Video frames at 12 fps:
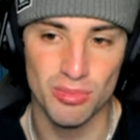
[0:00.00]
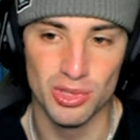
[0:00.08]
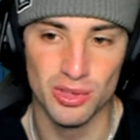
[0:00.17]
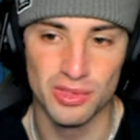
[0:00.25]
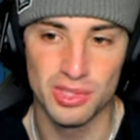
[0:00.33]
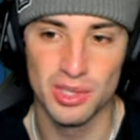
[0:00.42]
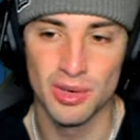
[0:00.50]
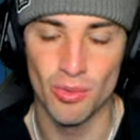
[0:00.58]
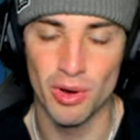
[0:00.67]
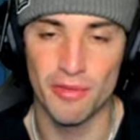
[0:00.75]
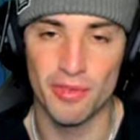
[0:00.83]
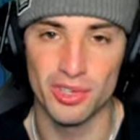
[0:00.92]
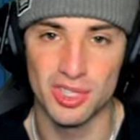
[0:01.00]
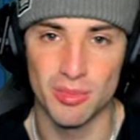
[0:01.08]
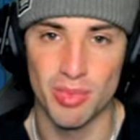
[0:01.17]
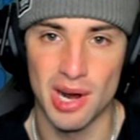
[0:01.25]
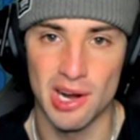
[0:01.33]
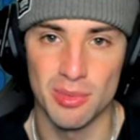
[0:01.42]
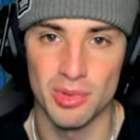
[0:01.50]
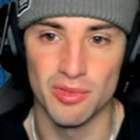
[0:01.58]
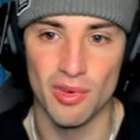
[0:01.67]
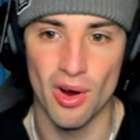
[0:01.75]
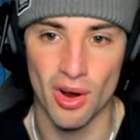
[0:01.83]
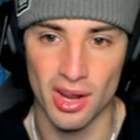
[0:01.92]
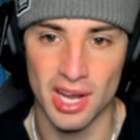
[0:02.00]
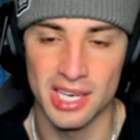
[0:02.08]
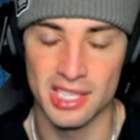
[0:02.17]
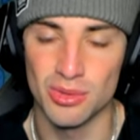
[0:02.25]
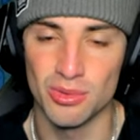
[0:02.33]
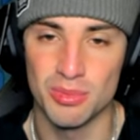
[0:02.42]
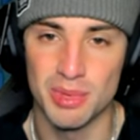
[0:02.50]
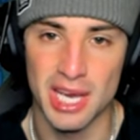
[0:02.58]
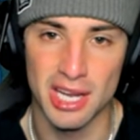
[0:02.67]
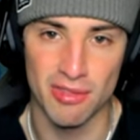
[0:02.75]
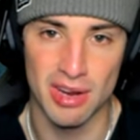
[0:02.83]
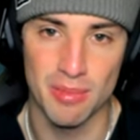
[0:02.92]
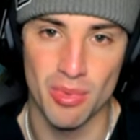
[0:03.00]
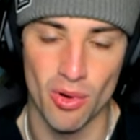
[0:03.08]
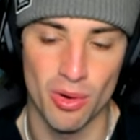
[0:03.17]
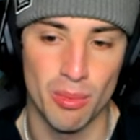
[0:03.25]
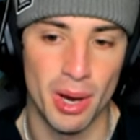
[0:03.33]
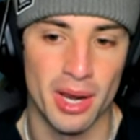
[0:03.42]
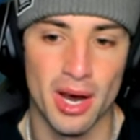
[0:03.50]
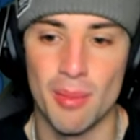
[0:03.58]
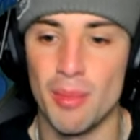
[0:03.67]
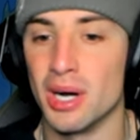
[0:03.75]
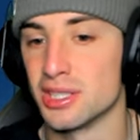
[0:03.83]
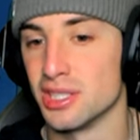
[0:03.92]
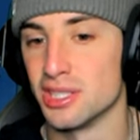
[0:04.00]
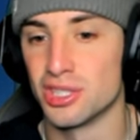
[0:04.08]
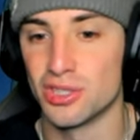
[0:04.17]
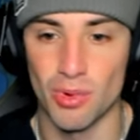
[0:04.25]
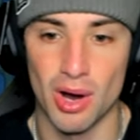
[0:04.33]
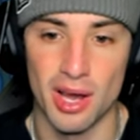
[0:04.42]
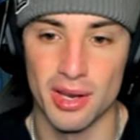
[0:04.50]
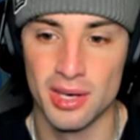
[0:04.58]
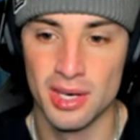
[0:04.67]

moves, one first turn priority move. Arcanine is going to be a great Pokemon amongst this squad.